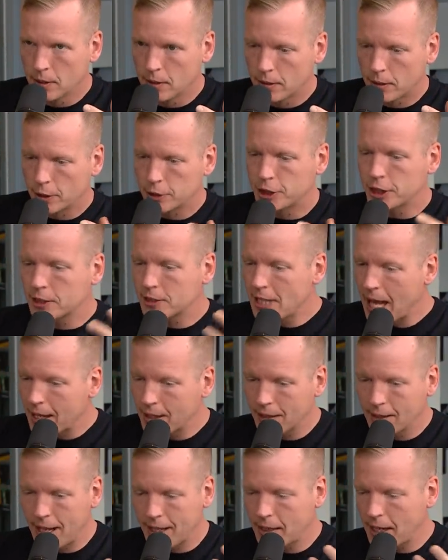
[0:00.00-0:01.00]
There's just not, a,
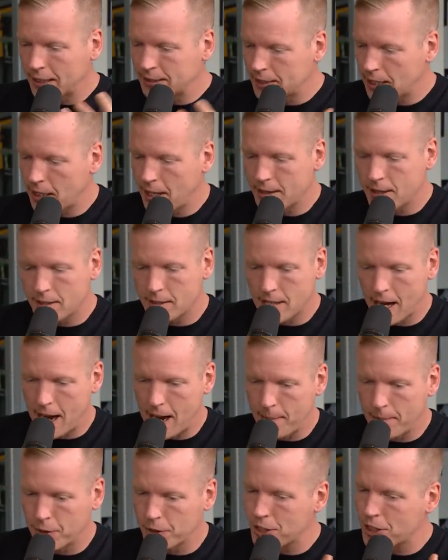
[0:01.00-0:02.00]
like I said at the
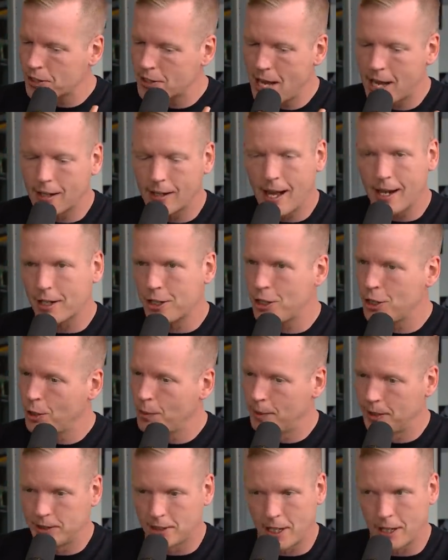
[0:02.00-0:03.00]
time, there's just not a lot of
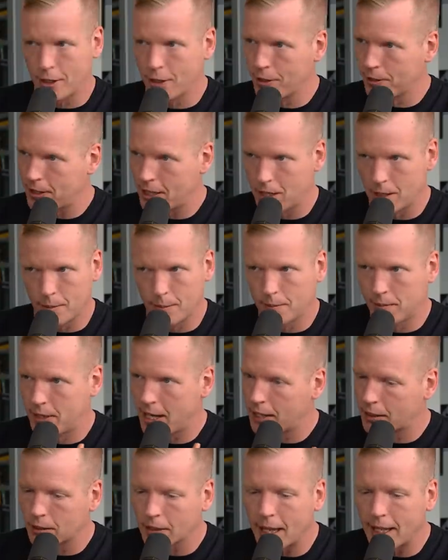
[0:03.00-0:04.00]
humans on earth that are,
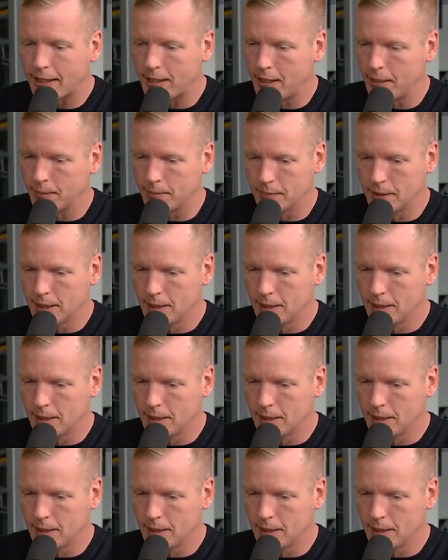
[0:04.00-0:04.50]
that are like him.